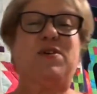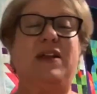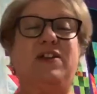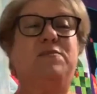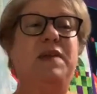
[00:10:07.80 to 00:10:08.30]

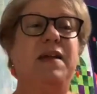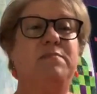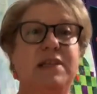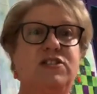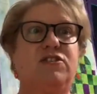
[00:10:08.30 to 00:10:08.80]
could be a
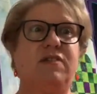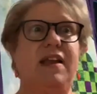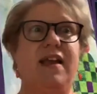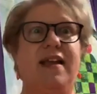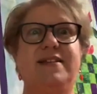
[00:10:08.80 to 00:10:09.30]
mystery
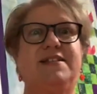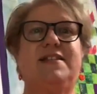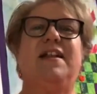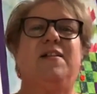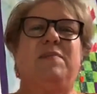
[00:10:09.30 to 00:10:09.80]
and
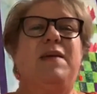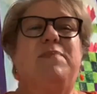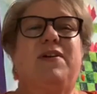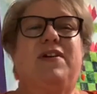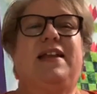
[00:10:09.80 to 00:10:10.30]
still people
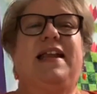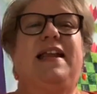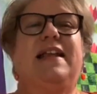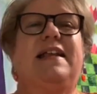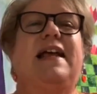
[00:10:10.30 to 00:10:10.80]
could get
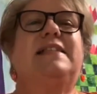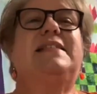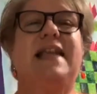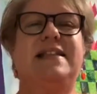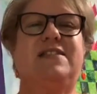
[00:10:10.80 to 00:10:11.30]
a
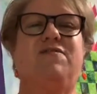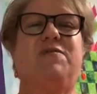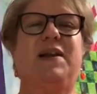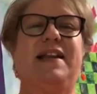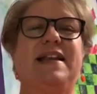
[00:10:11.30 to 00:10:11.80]
sense of
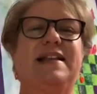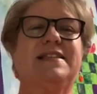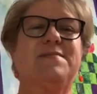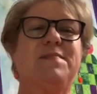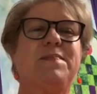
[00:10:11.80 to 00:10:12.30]
what it
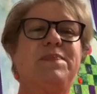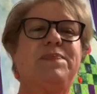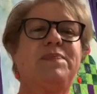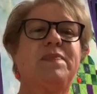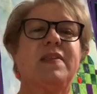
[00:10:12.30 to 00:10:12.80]
is.
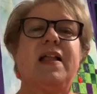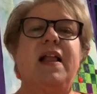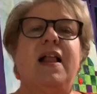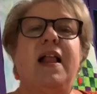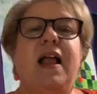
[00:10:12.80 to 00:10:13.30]

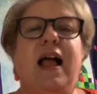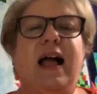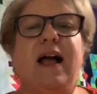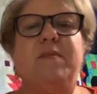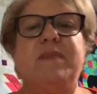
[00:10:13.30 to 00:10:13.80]

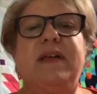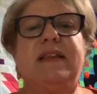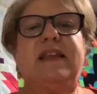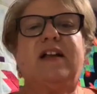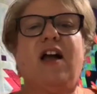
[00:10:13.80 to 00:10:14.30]

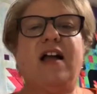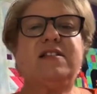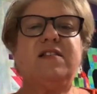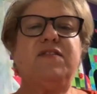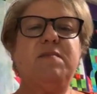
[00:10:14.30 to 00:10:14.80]
The cost
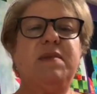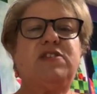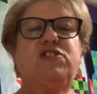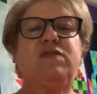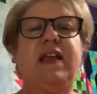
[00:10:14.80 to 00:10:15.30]
of the
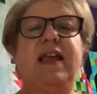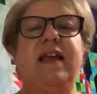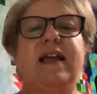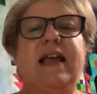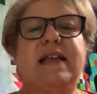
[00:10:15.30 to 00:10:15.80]
mystery
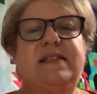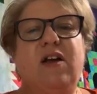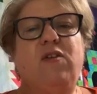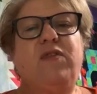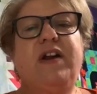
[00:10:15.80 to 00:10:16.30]
is
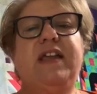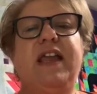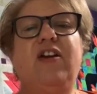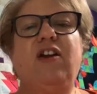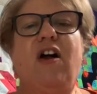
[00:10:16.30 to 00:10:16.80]
over a
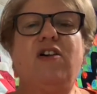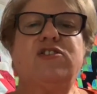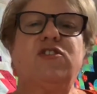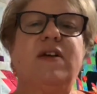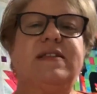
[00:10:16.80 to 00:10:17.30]
year long,
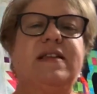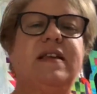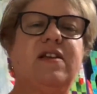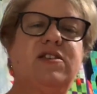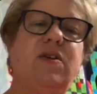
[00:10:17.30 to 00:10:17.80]
so
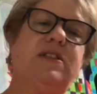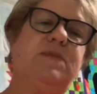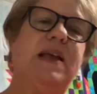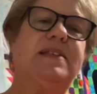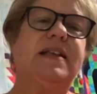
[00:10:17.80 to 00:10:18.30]
it's
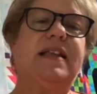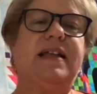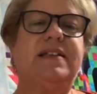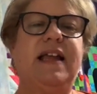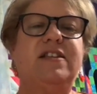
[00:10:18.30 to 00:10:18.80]
basically a
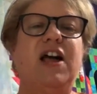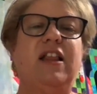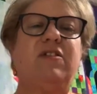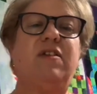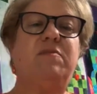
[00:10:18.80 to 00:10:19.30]

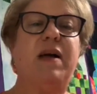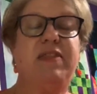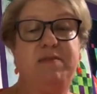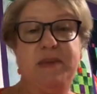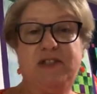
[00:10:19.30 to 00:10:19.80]
$10 a month
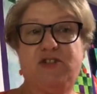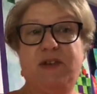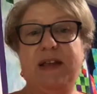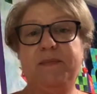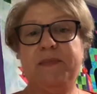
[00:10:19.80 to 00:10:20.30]

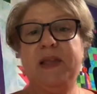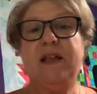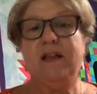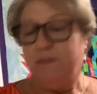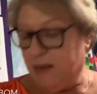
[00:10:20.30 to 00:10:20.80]
mystery.
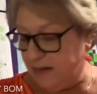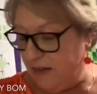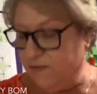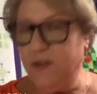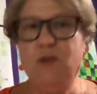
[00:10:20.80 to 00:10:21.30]
But
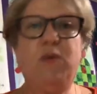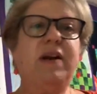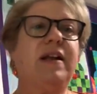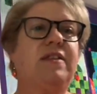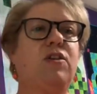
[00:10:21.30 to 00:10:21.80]
if you want to
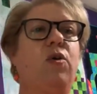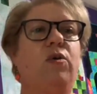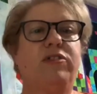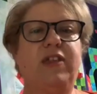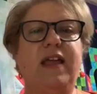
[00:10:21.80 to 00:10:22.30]
get the whole
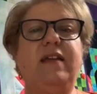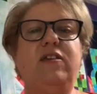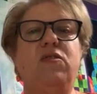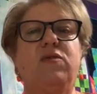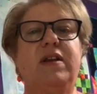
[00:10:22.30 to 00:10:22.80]
thing,
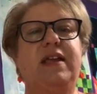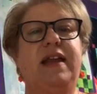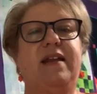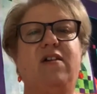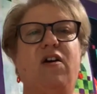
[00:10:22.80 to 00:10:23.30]
you can get
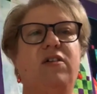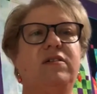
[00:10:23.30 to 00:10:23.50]
it all,